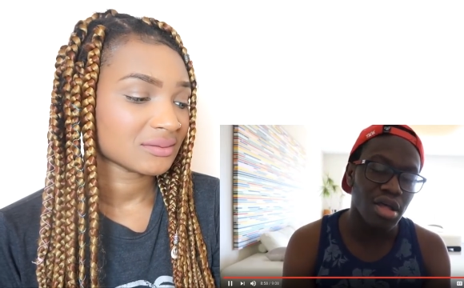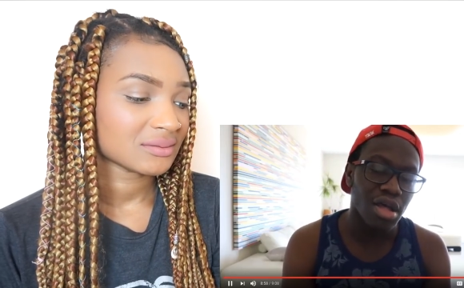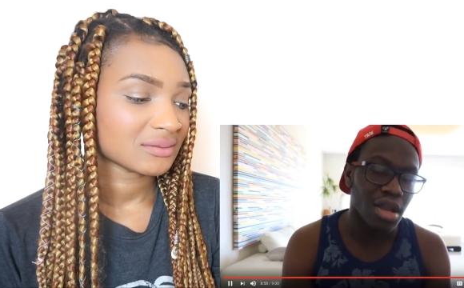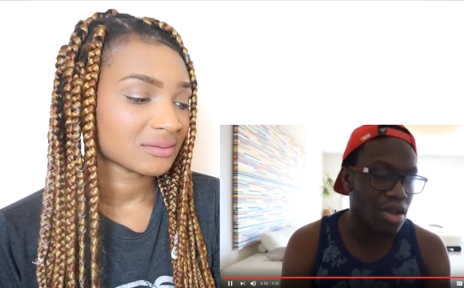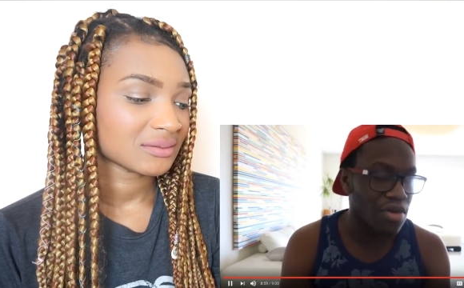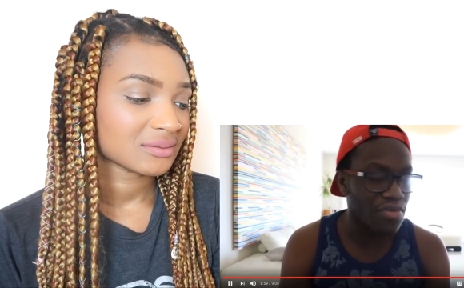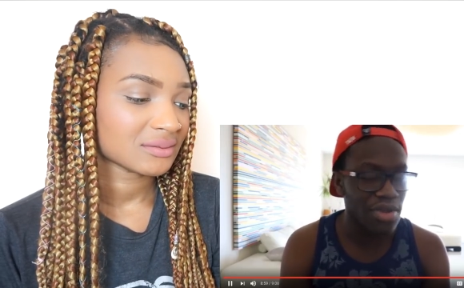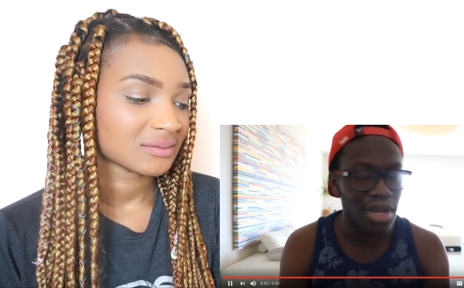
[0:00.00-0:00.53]

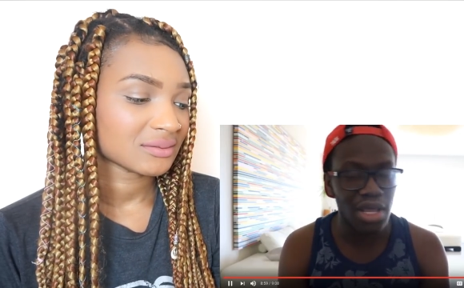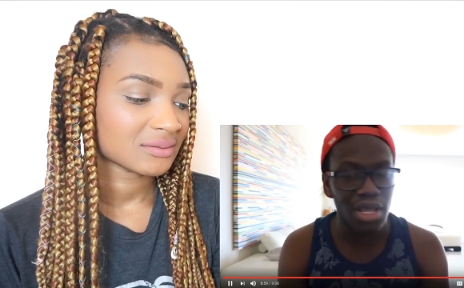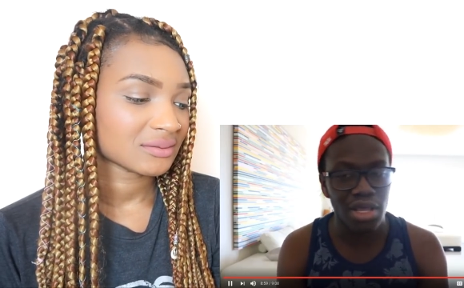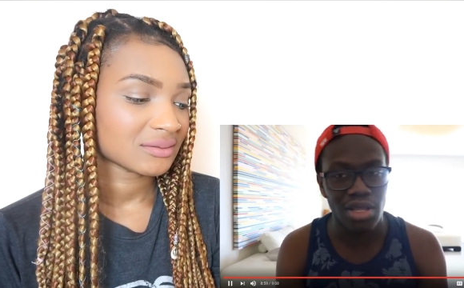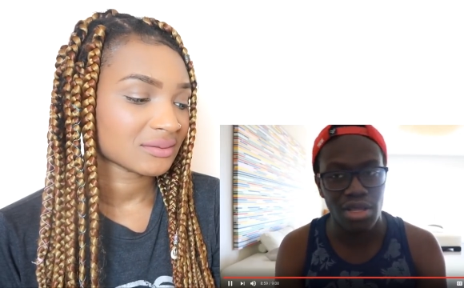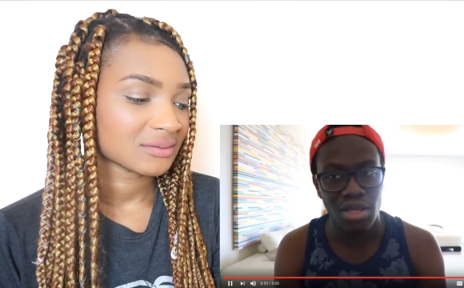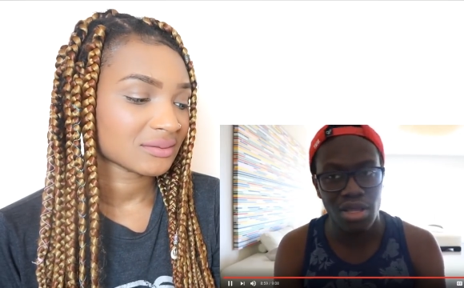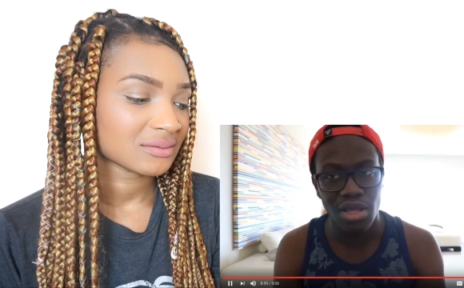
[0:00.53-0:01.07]
Speaker 1: I love
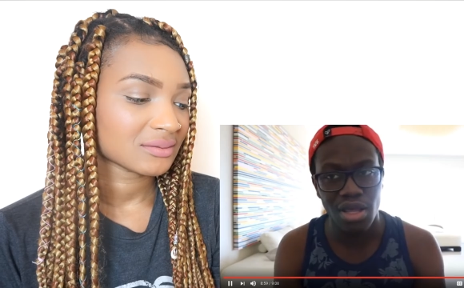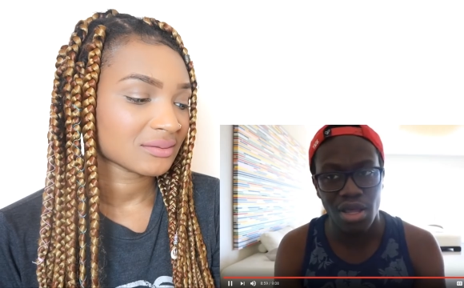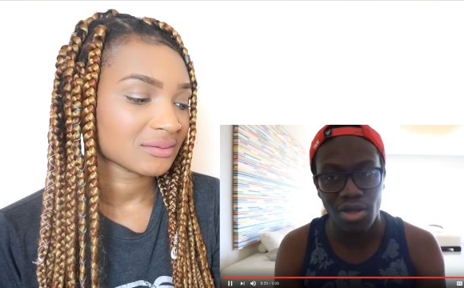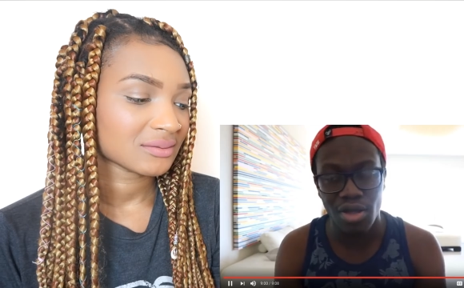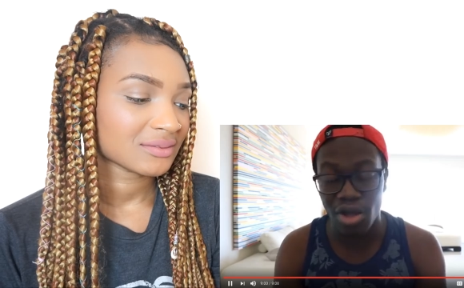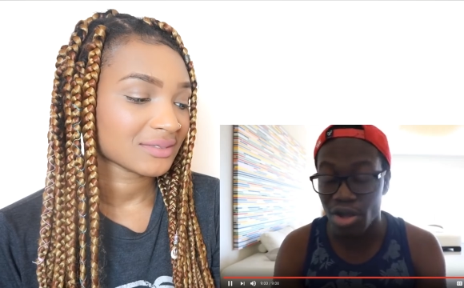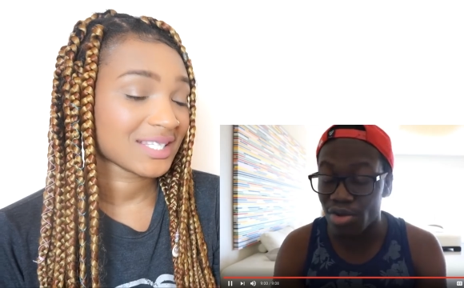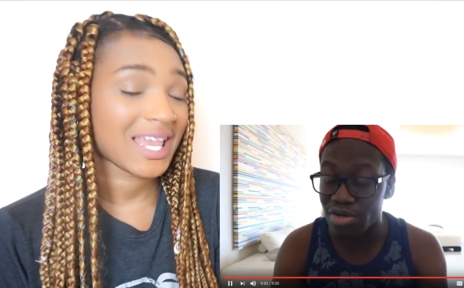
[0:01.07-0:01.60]
LA.
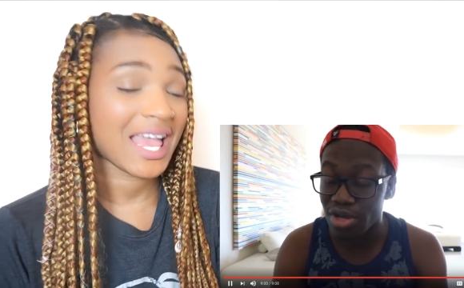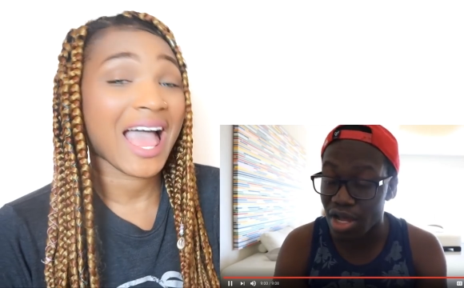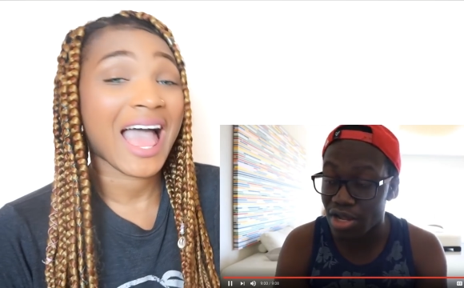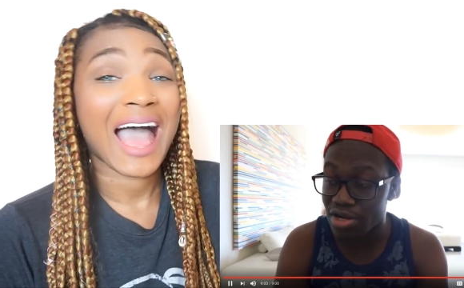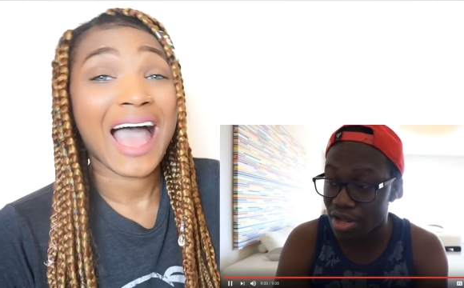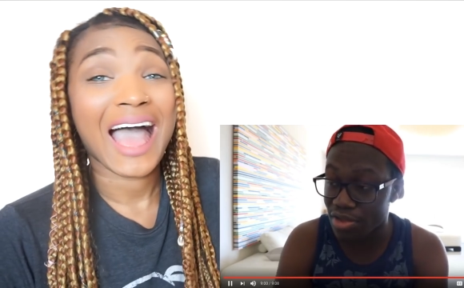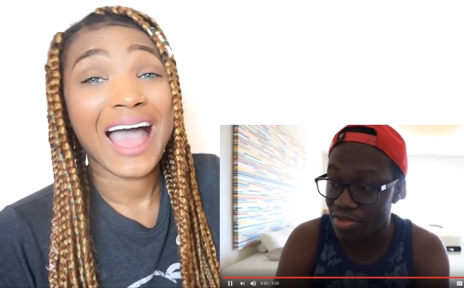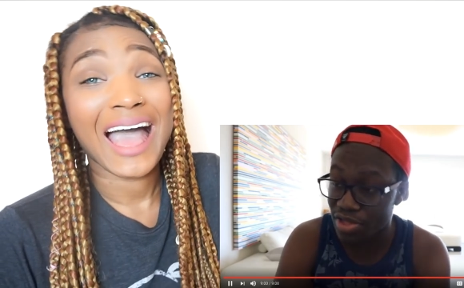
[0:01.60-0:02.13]
I,
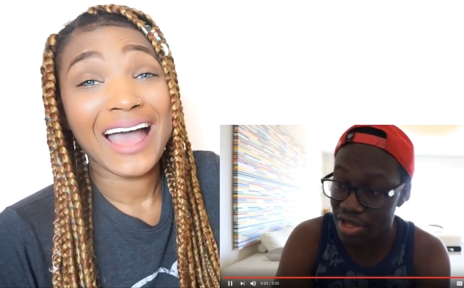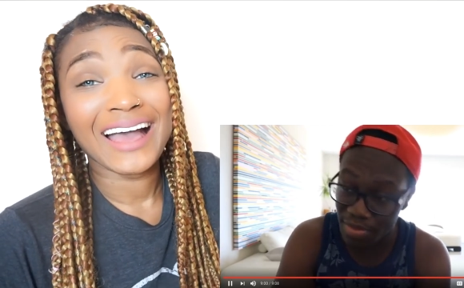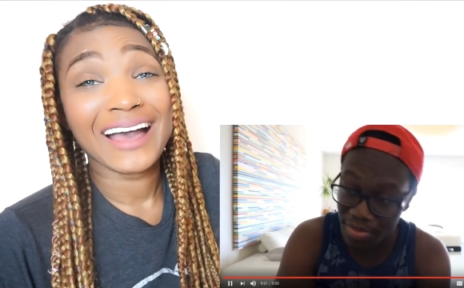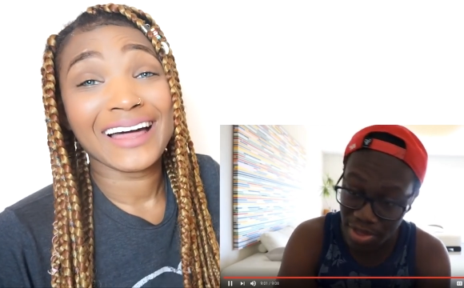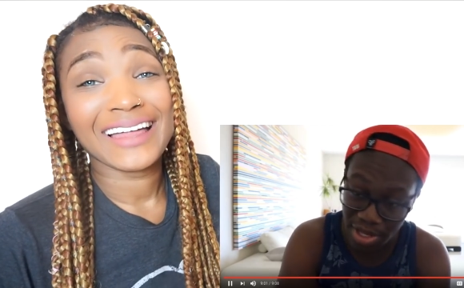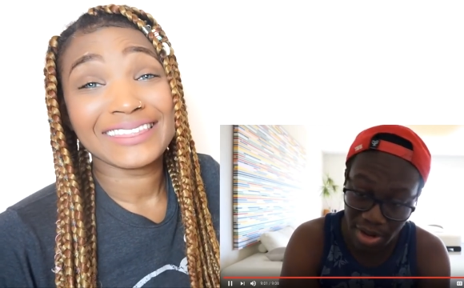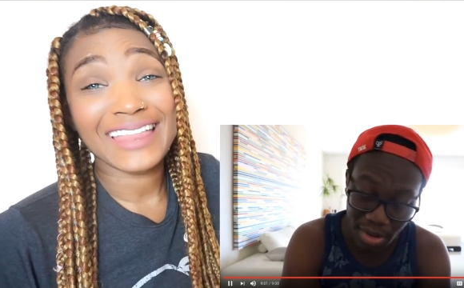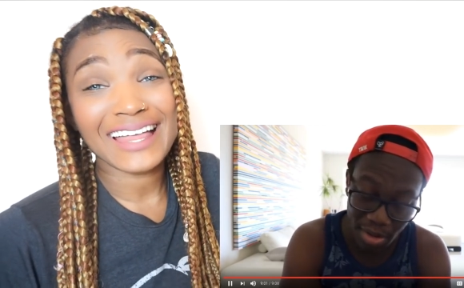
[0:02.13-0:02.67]
I, I think
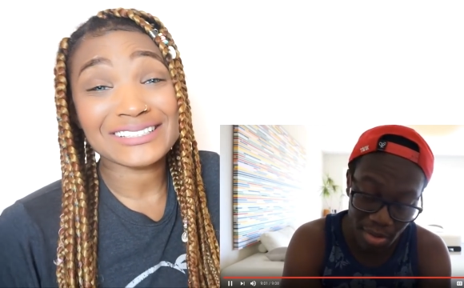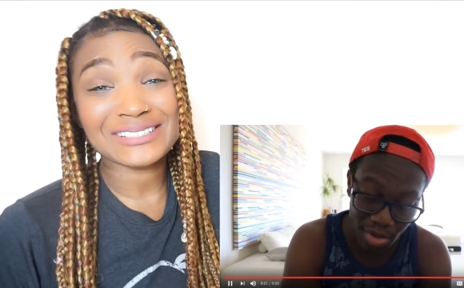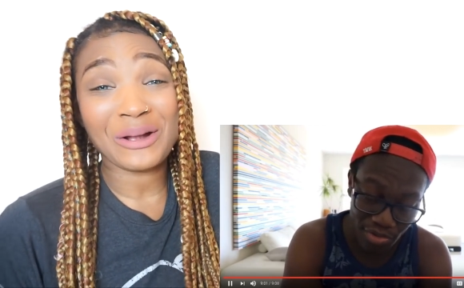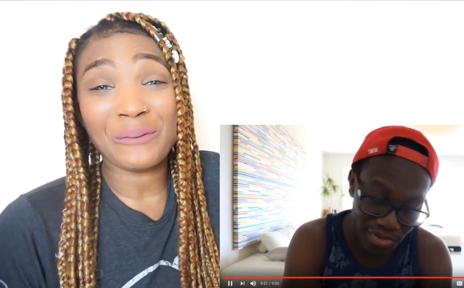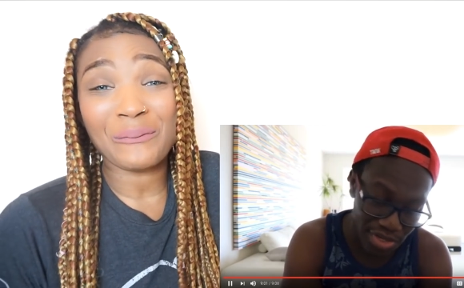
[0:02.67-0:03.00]
I'm thinking That's so